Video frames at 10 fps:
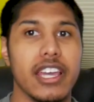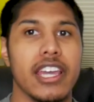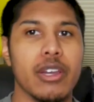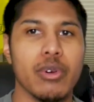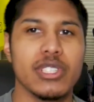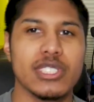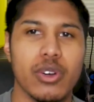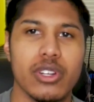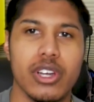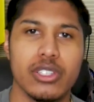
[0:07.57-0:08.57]
Hey, what is
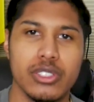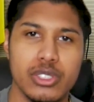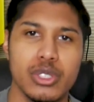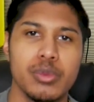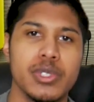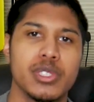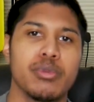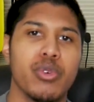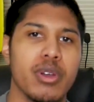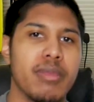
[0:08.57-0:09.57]
going on YouTube? It's your
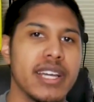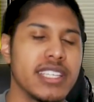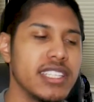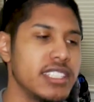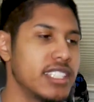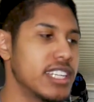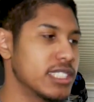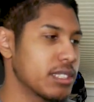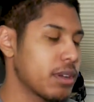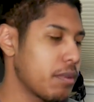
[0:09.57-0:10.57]
boy Mikey, and
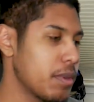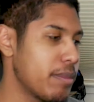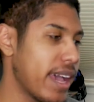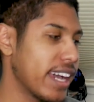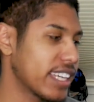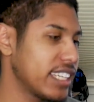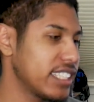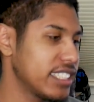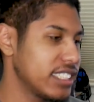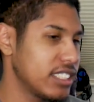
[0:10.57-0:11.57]
yes, I'm coming back.
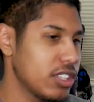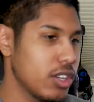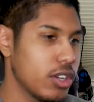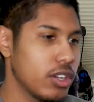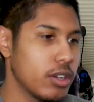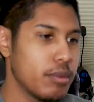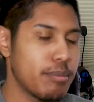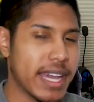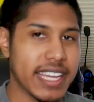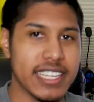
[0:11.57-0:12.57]

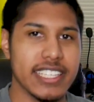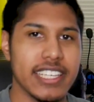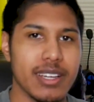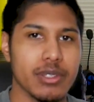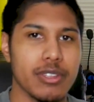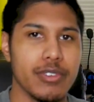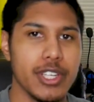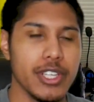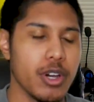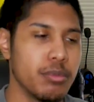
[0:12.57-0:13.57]
Back at it again with the
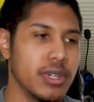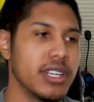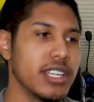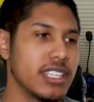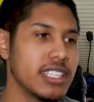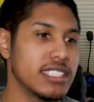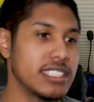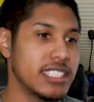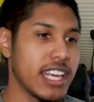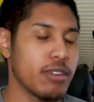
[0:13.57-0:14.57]
video, but
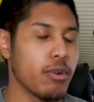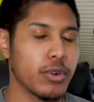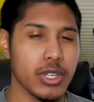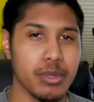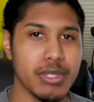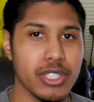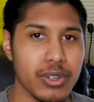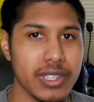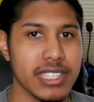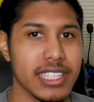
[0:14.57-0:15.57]
today what we're going to be
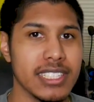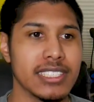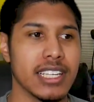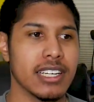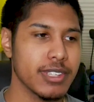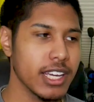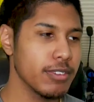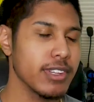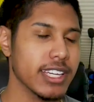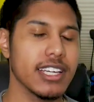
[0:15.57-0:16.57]
doing is kind
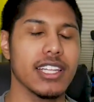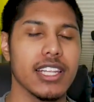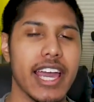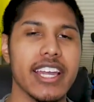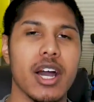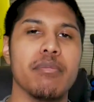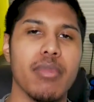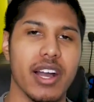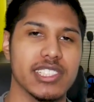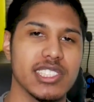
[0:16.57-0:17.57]
of like a light
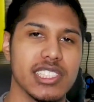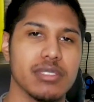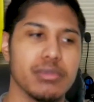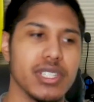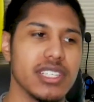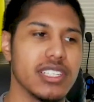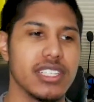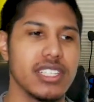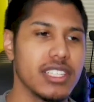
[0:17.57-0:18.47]
unboxing, but